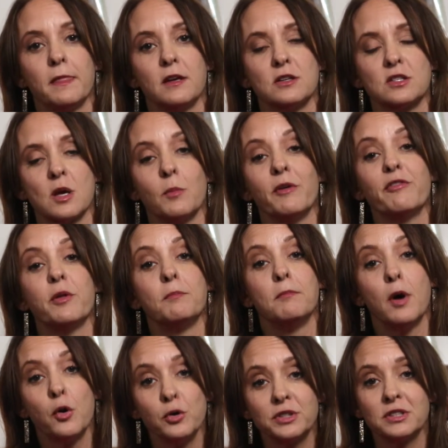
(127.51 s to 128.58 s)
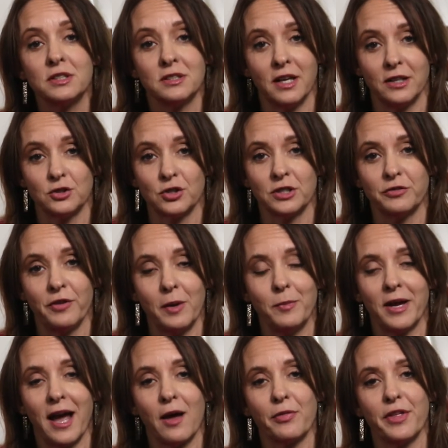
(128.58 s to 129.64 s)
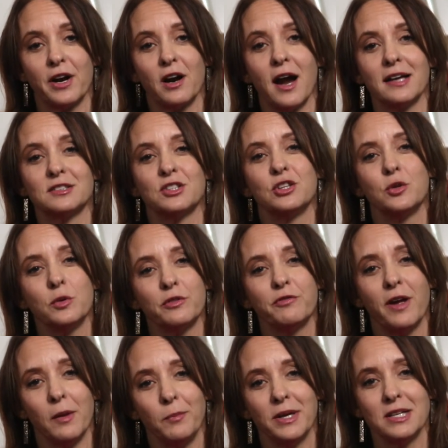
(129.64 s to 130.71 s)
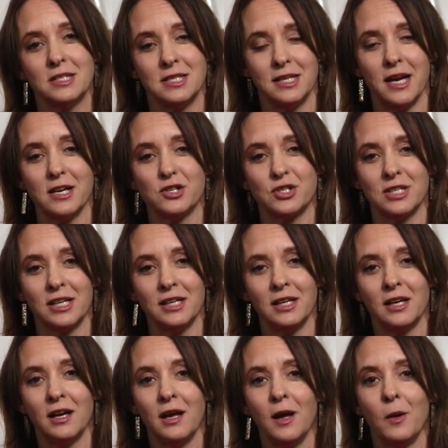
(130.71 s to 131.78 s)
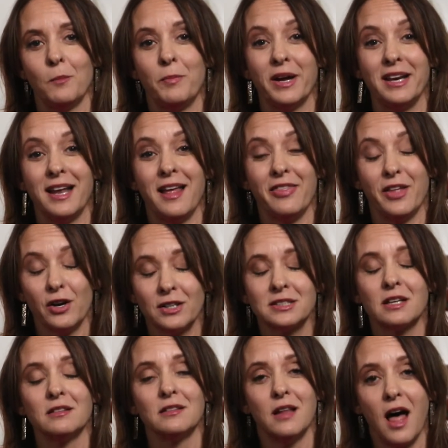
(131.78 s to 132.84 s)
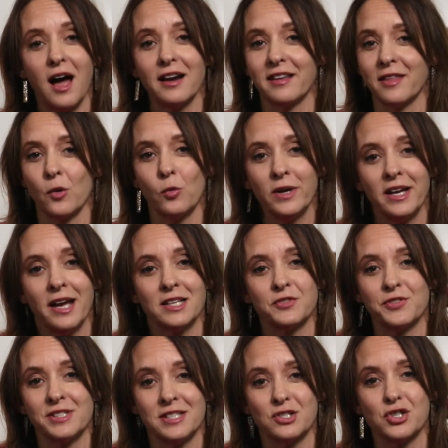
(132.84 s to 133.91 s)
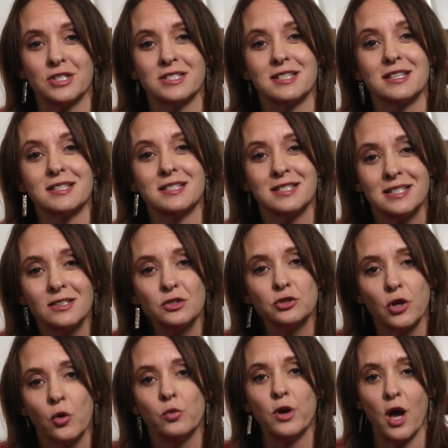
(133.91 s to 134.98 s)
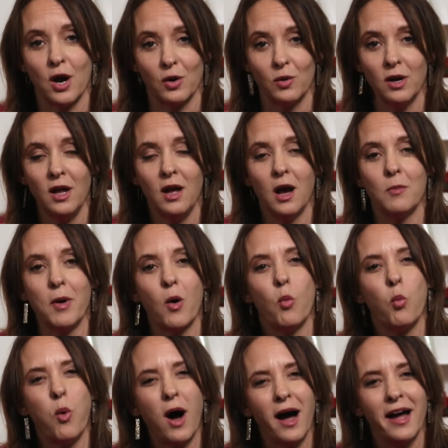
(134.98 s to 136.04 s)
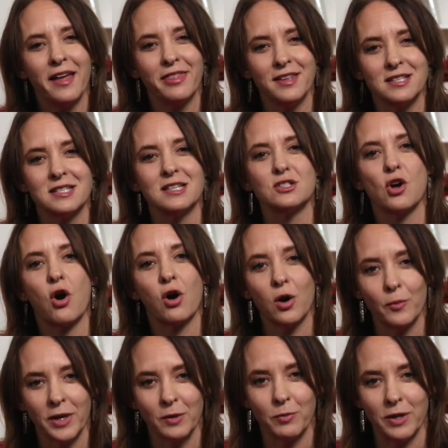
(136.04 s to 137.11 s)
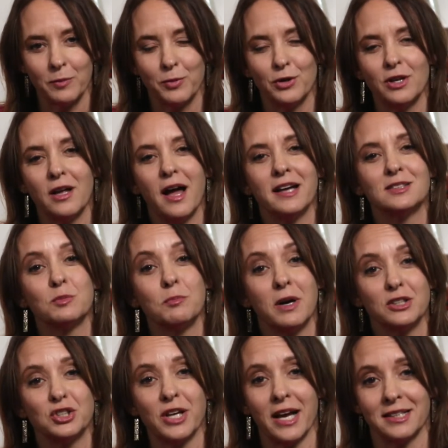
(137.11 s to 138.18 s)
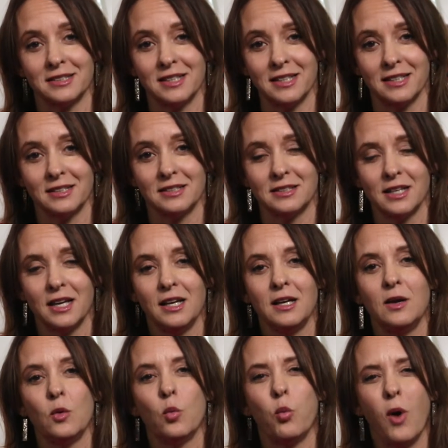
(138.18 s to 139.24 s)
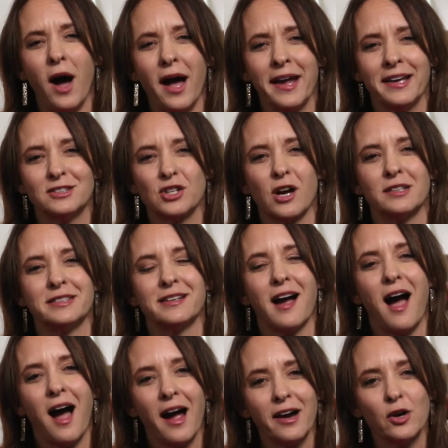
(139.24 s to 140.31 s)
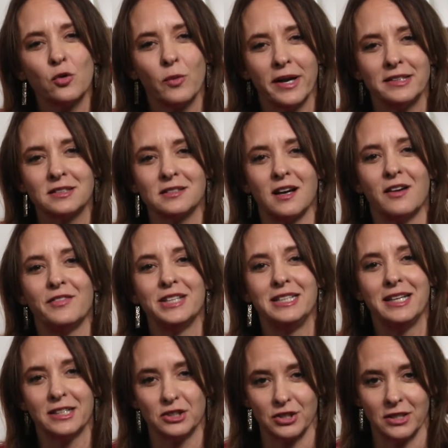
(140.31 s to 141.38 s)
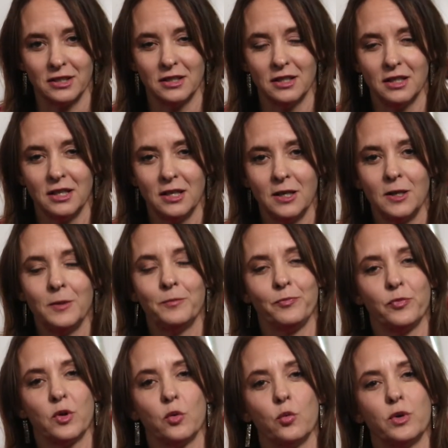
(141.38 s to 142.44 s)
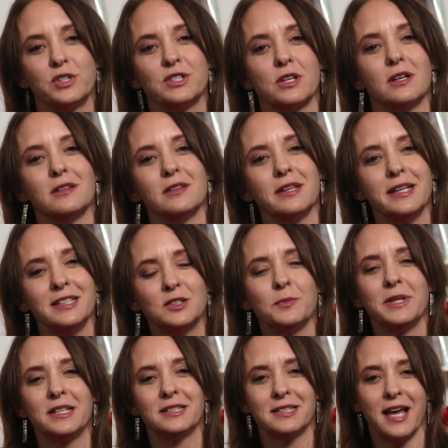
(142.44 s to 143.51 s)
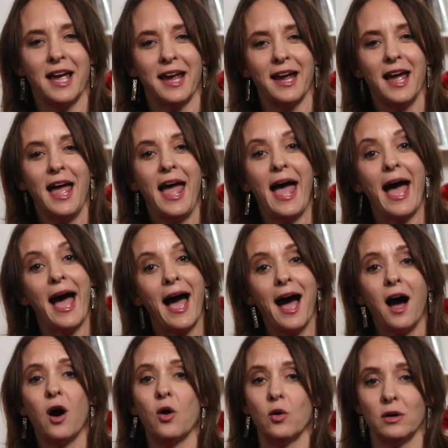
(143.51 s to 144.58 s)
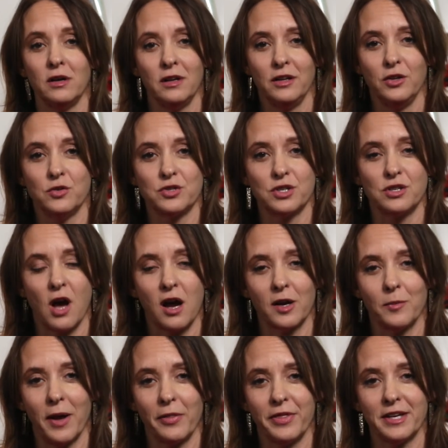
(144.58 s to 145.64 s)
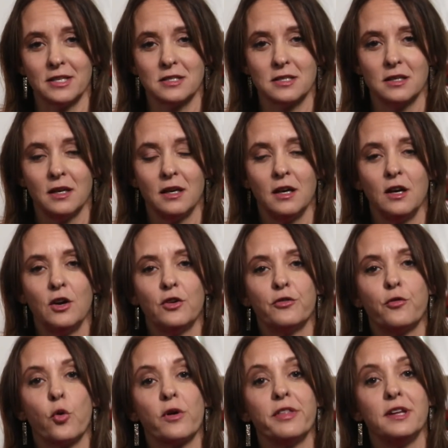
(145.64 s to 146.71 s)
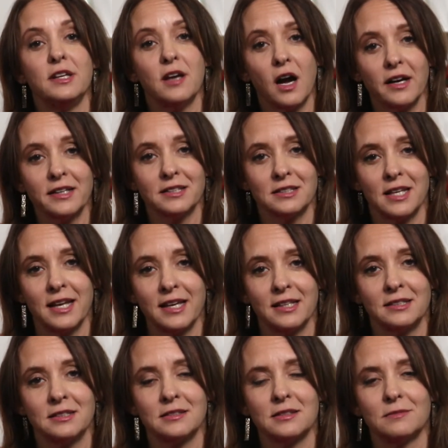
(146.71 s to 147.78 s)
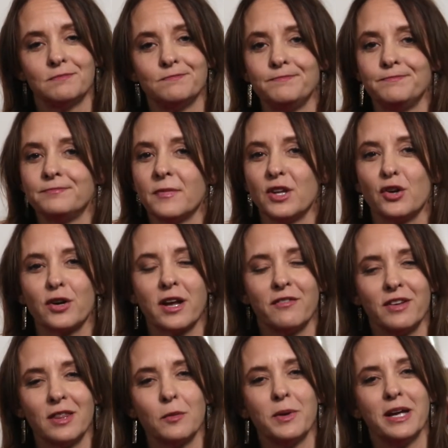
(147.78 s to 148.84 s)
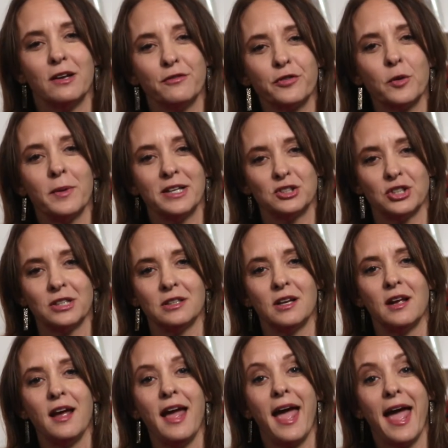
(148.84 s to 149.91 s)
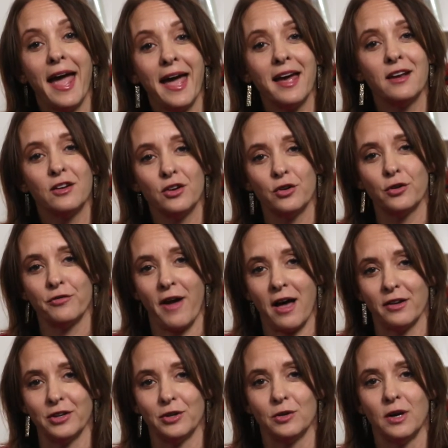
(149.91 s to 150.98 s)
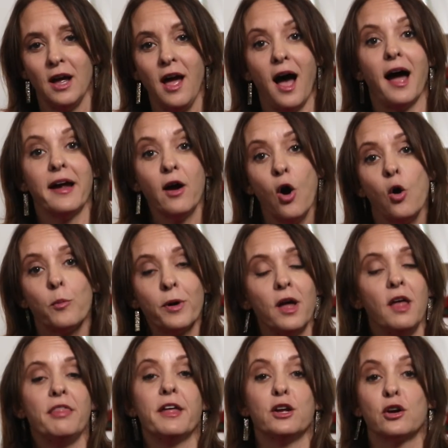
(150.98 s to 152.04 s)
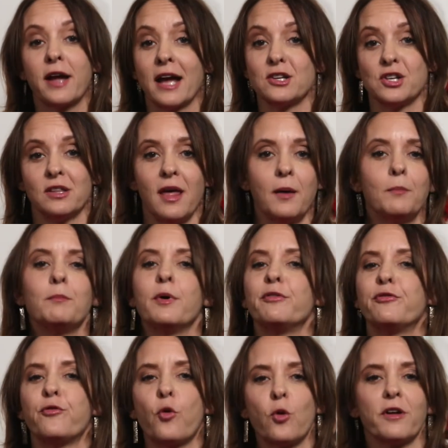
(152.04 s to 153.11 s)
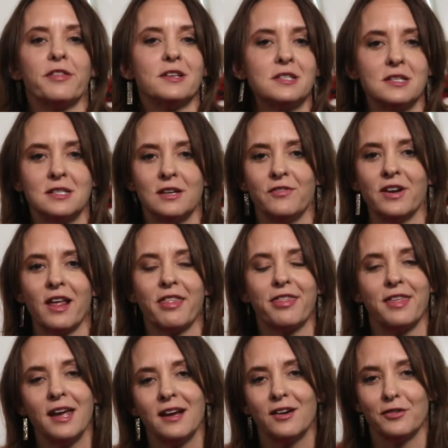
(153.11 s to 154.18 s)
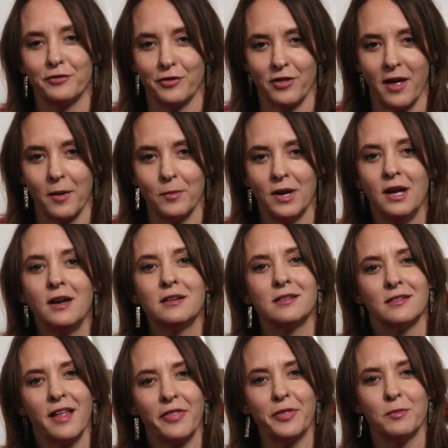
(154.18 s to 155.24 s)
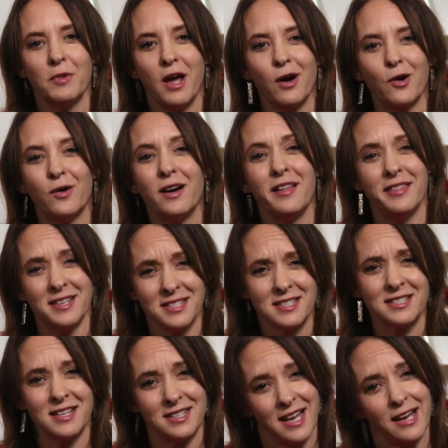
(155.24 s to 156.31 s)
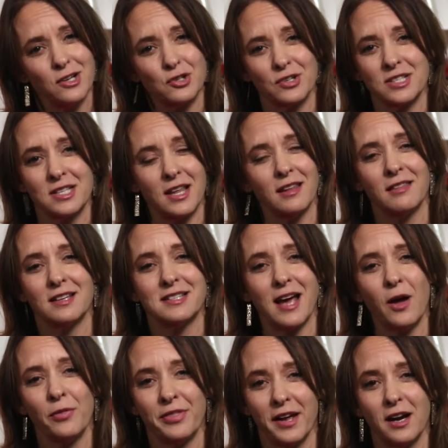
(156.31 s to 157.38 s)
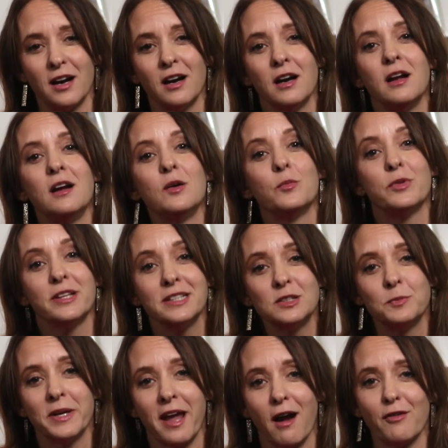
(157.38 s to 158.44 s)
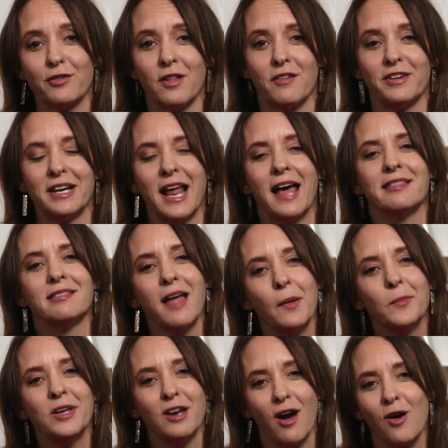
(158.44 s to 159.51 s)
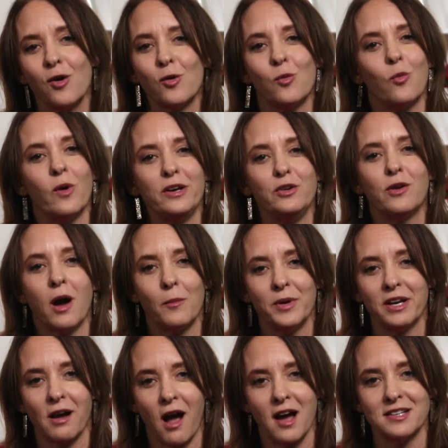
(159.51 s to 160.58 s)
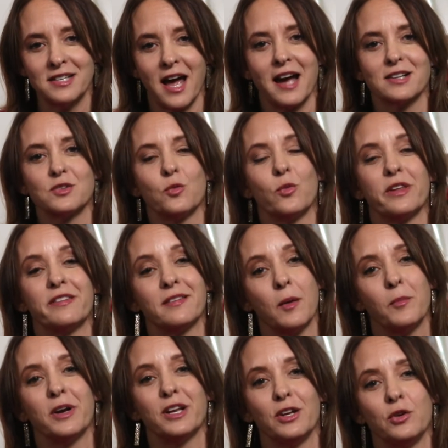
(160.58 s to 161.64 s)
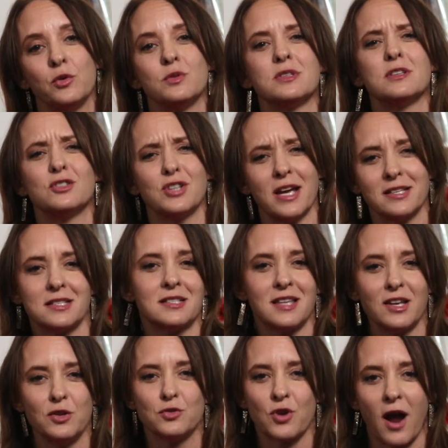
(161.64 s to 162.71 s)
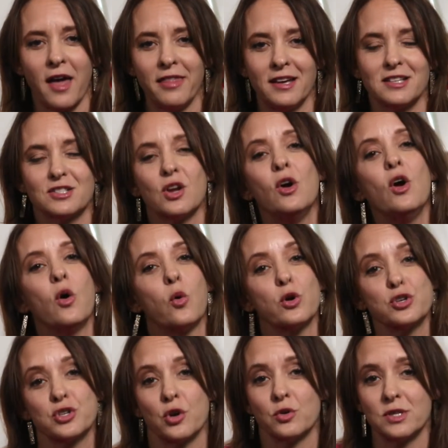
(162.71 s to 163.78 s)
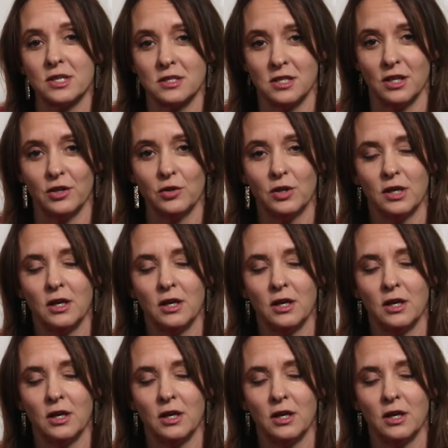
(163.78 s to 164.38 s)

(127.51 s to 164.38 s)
Some of the most dangerous vaping out there has to do with vaping THC, but there is a lot that we as physicians still don't know about why this is harming people as much as it is, why it's causing higher rates of addiction, which leads me to say how you should talk about this. For the youngest kids, you're giving them information and your value. I hope that you're catching them before this is even a thing for them, to let them know this is a dangerous thing that's out there. Please be careful of it, and let me know when you come into contact with somebody who suggests that you try this or shows it to you.